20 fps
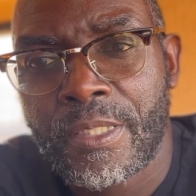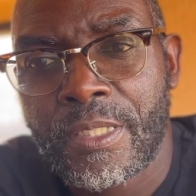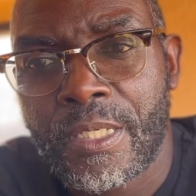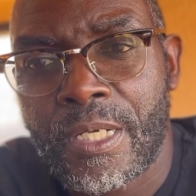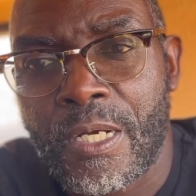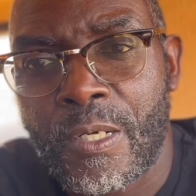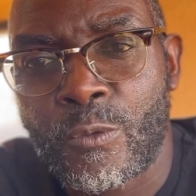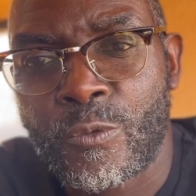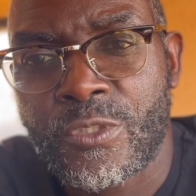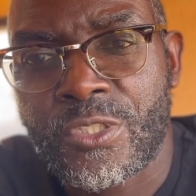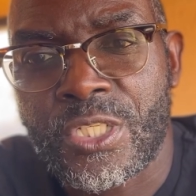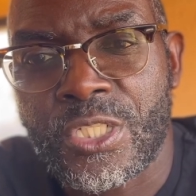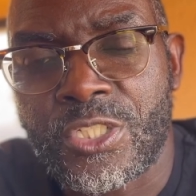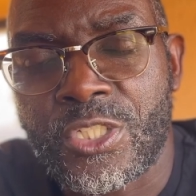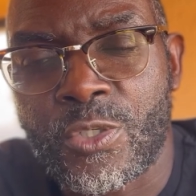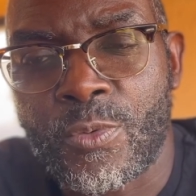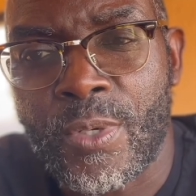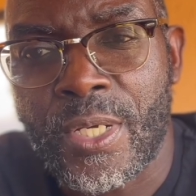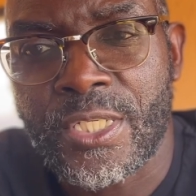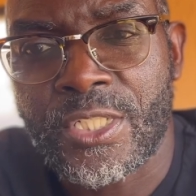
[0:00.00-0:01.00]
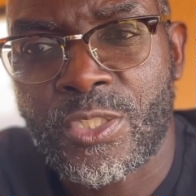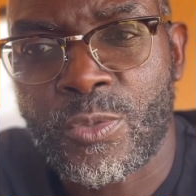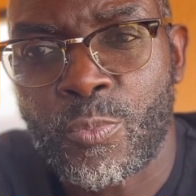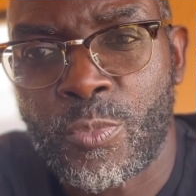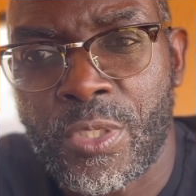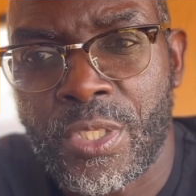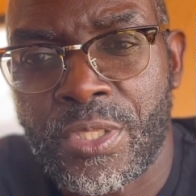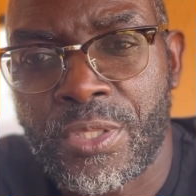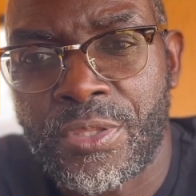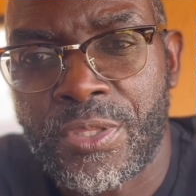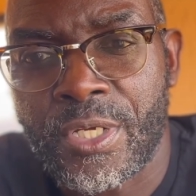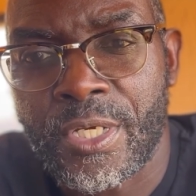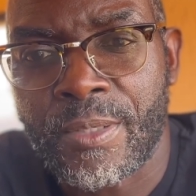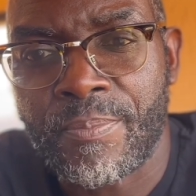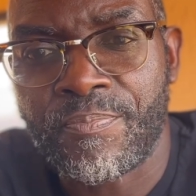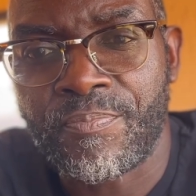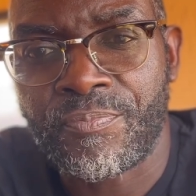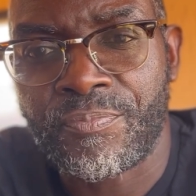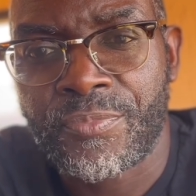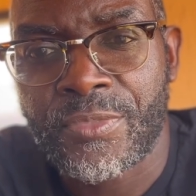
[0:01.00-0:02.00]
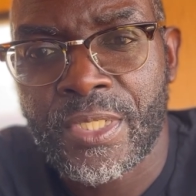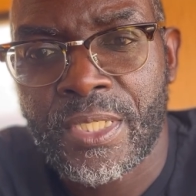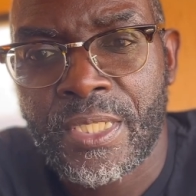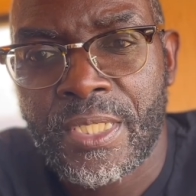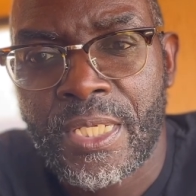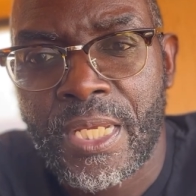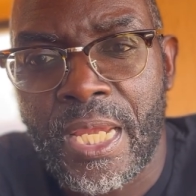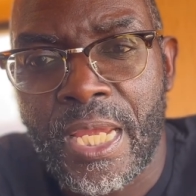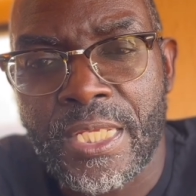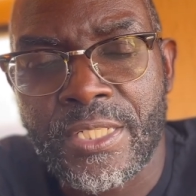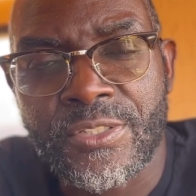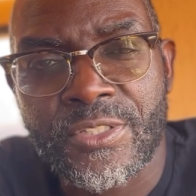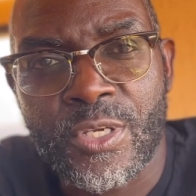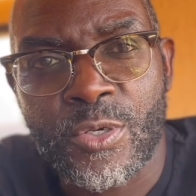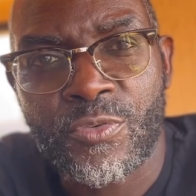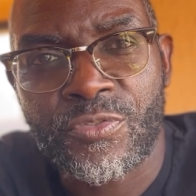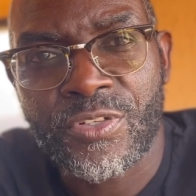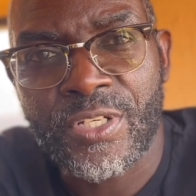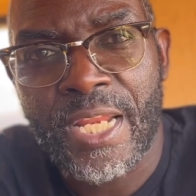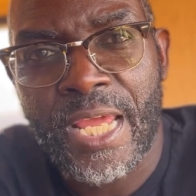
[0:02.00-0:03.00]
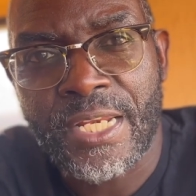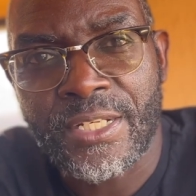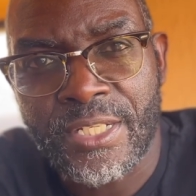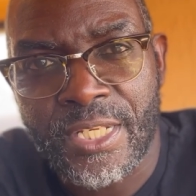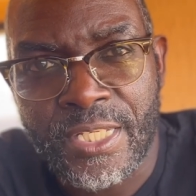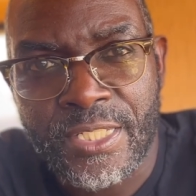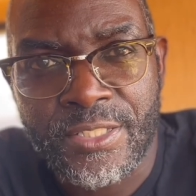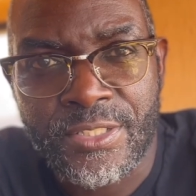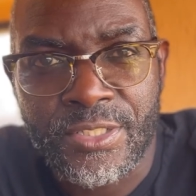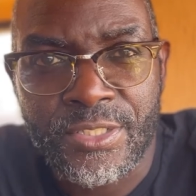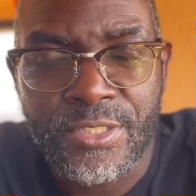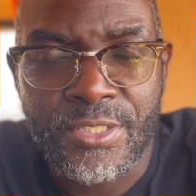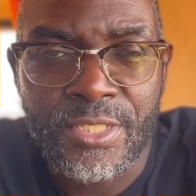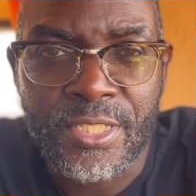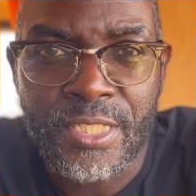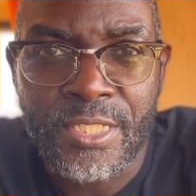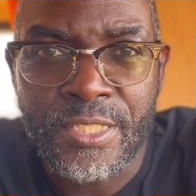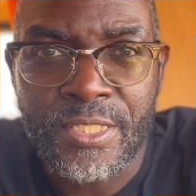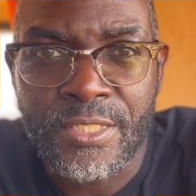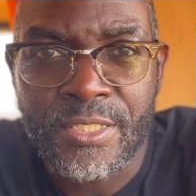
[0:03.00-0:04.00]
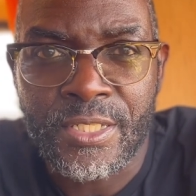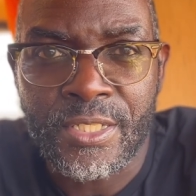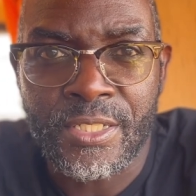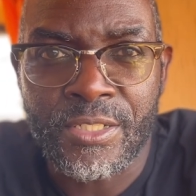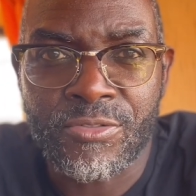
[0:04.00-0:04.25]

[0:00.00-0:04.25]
whole situation with Enzo Fernandez and his